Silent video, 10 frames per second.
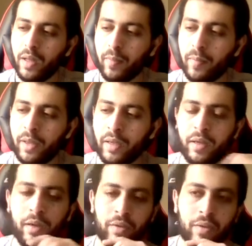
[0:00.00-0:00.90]
Like,
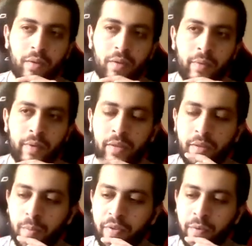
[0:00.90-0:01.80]
okay,
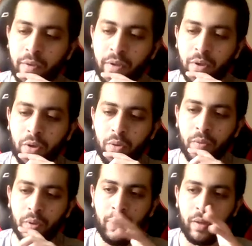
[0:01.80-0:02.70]
before I
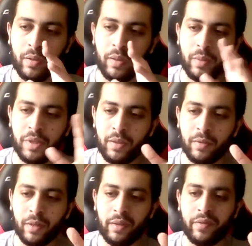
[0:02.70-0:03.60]
go, let me
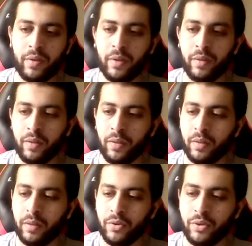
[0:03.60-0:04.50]
clarify, like,
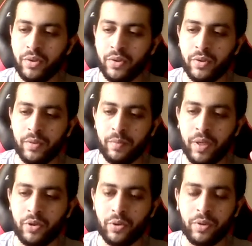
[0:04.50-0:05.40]
and just
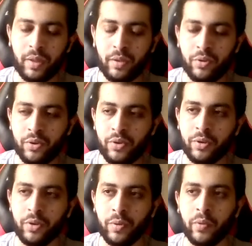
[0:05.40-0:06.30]
make sure that I understood
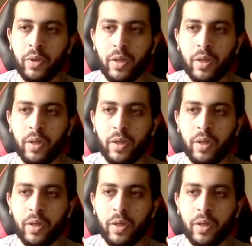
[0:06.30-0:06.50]
you.